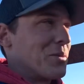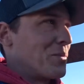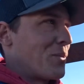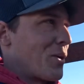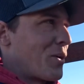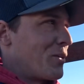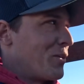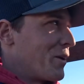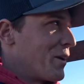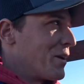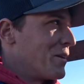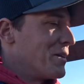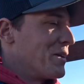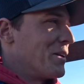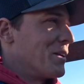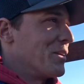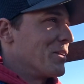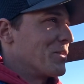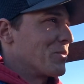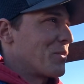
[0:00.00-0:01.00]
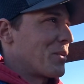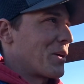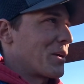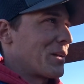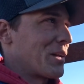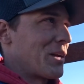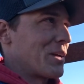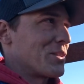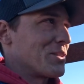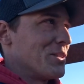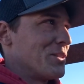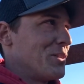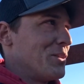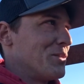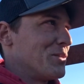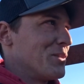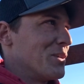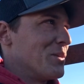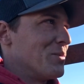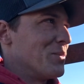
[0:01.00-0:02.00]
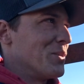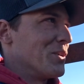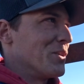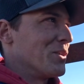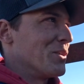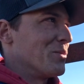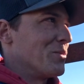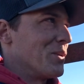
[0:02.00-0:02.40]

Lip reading: brought her down here to where I could actually do something with her,